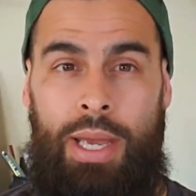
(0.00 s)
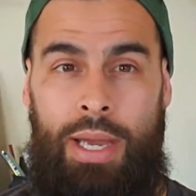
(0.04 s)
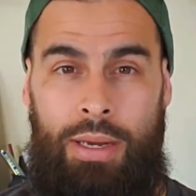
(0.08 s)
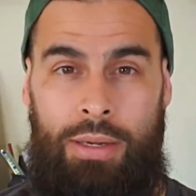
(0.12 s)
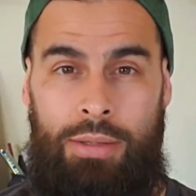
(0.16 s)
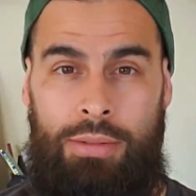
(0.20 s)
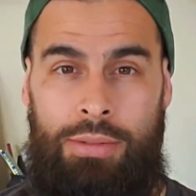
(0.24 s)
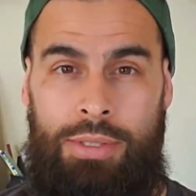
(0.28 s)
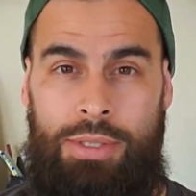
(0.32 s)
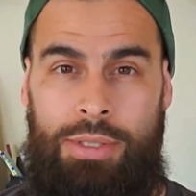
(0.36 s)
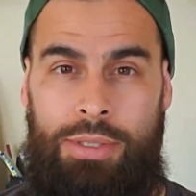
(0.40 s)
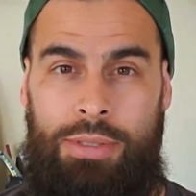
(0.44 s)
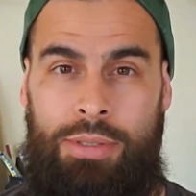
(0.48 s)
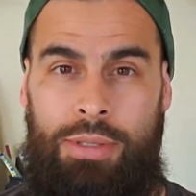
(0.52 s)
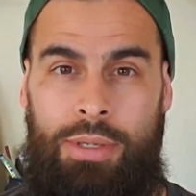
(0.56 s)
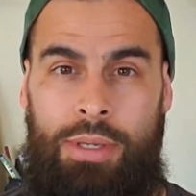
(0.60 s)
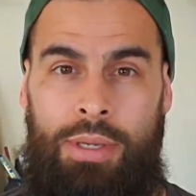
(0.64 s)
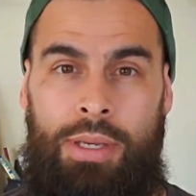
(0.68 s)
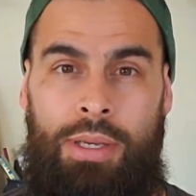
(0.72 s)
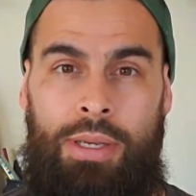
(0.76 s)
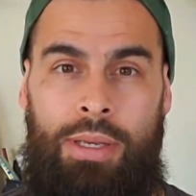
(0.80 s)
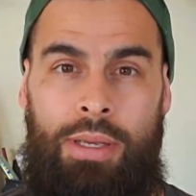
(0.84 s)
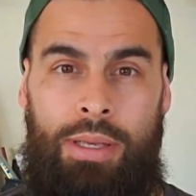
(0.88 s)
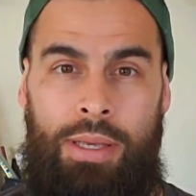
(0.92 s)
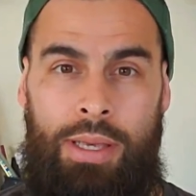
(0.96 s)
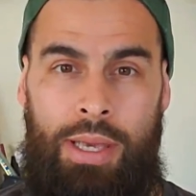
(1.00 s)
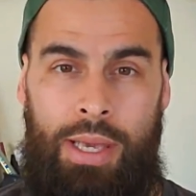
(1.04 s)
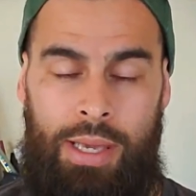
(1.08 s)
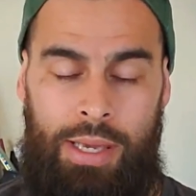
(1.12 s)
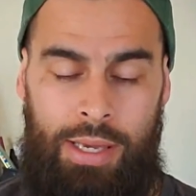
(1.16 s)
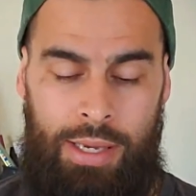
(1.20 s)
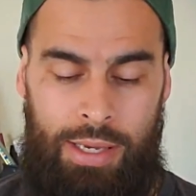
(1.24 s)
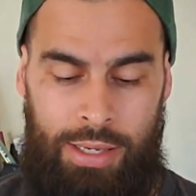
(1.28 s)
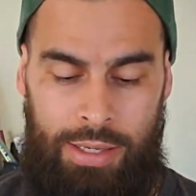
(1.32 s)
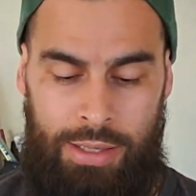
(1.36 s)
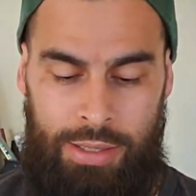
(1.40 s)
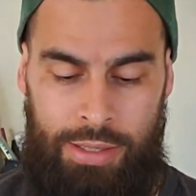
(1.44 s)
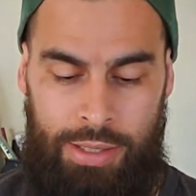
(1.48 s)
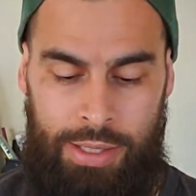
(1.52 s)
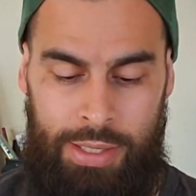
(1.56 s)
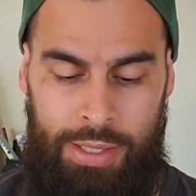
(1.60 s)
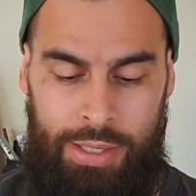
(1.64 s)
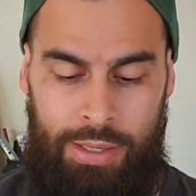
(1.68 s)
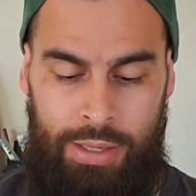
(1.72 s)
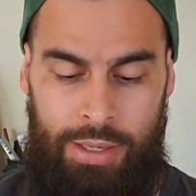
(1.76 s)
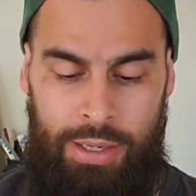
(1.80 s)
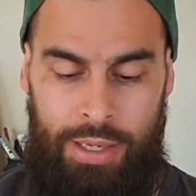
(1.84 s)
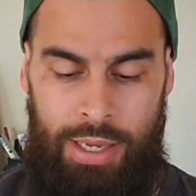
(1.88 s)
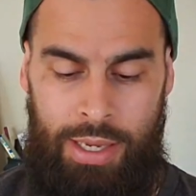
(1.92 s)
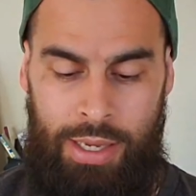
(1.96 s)
ounce can,
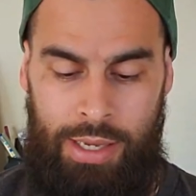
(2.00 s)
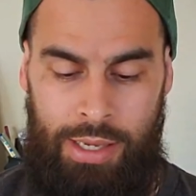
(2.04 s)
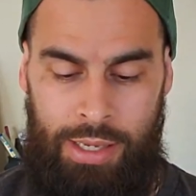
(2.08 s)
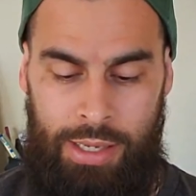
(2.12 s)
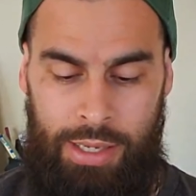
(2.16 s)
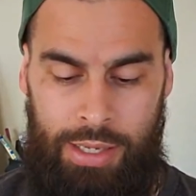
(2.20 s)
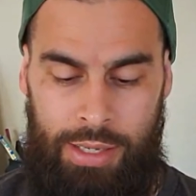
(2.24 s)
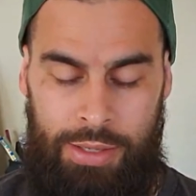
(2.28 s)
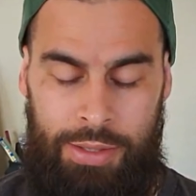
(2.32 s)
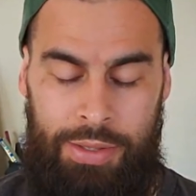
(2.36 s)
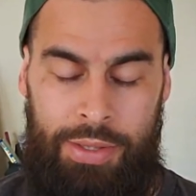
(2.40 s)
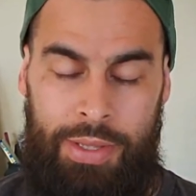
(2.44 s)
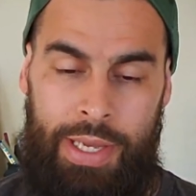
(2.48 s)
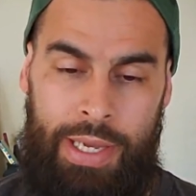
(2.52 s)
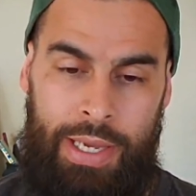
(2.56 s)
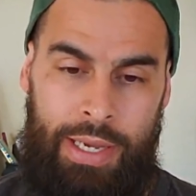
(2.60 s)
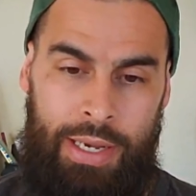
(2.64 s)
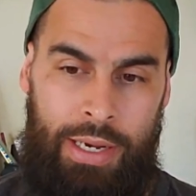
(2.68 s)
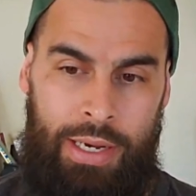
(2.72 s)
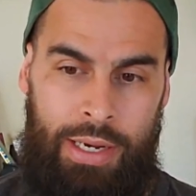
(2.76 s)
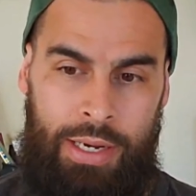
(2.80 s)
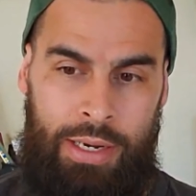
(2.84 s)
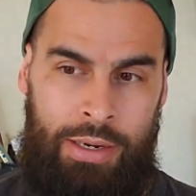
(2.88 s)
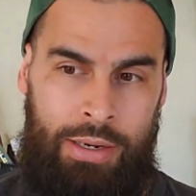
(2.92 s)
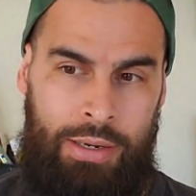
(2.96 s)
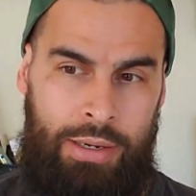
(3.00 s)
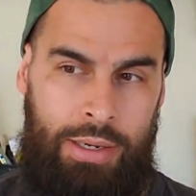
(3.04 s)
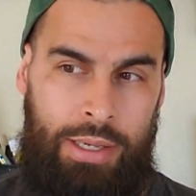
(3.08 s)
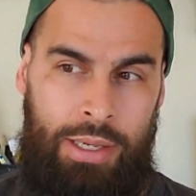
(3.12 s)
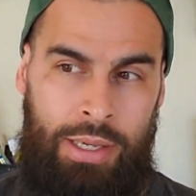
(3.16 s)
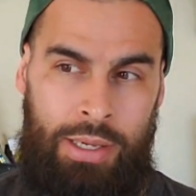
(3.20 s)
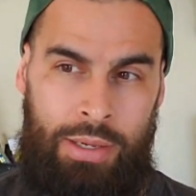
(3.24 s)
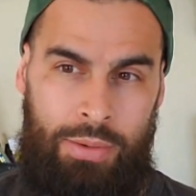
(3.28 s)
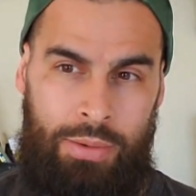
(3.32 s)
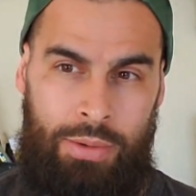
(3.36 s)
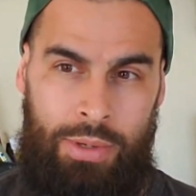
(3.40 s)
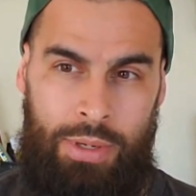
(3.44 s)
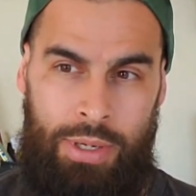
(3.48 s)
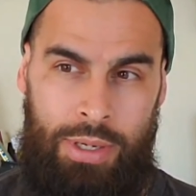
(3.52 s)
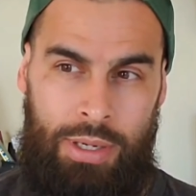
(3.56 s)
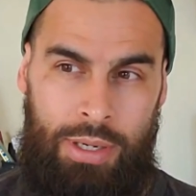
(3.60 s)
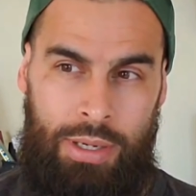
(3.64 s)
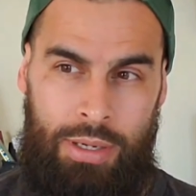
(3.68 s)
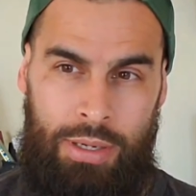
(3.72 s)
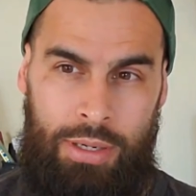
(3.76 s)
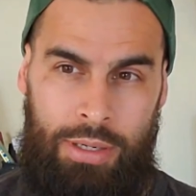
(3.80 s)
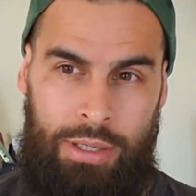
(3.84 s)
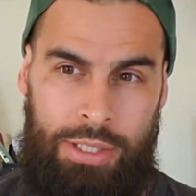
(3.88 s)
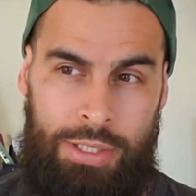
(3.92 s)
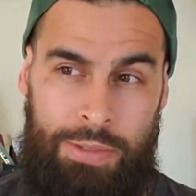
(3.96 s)
and there it
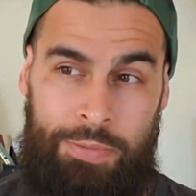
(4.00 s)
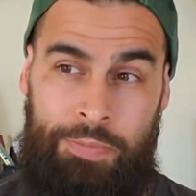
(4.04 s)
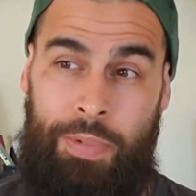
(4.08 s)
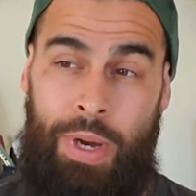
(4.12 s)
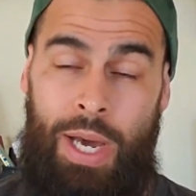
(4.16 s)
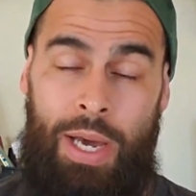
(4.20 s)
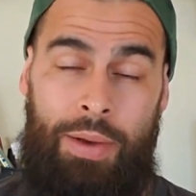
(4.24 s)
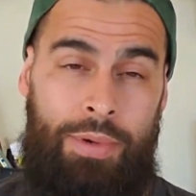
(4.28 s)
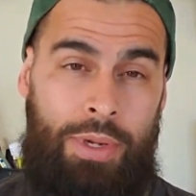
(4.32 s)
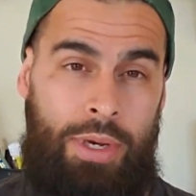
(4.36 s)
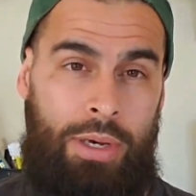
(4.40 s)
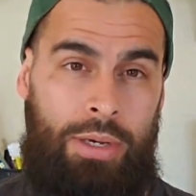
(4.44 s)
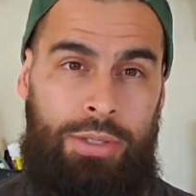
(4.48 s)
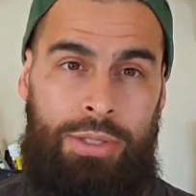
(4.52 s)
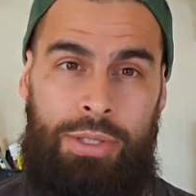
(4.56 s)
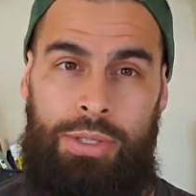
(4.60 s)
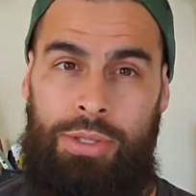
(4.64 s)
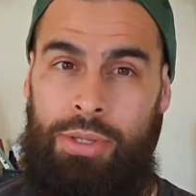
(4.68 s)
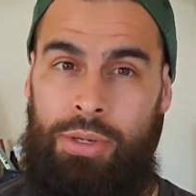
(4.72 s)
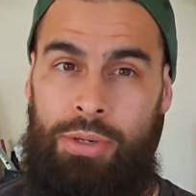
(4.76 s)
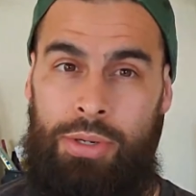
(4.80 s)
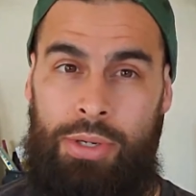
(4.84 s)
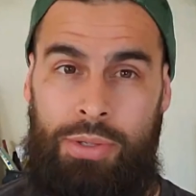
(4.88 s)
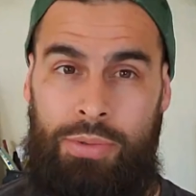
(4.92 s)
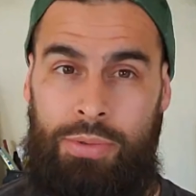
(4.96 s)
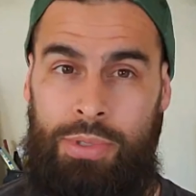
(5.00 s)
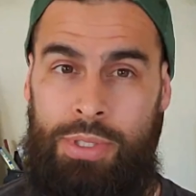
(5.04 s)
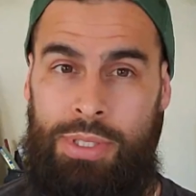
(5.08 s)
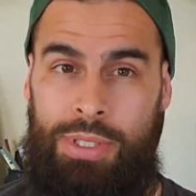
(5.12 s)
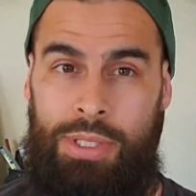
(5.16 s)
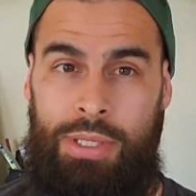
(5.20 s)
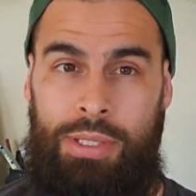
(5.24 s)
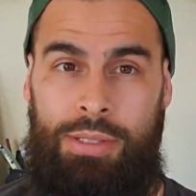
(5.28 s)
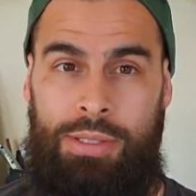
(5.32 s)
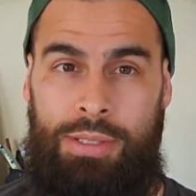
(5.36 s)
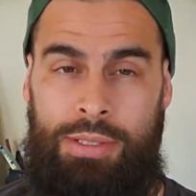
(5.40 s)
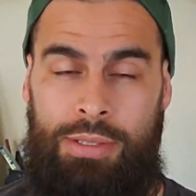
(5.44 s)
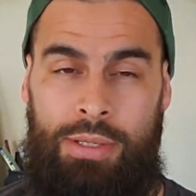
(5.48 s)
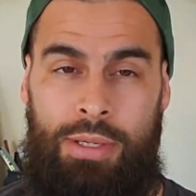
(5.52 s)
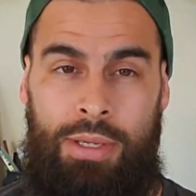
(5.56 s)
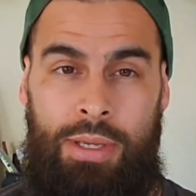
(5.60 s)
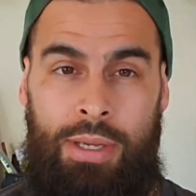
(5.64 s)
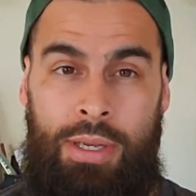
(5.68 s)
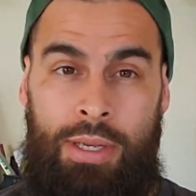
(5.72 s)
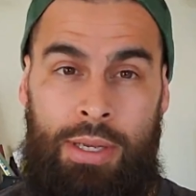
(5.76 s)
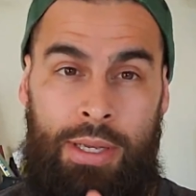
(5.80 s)
was $5.33.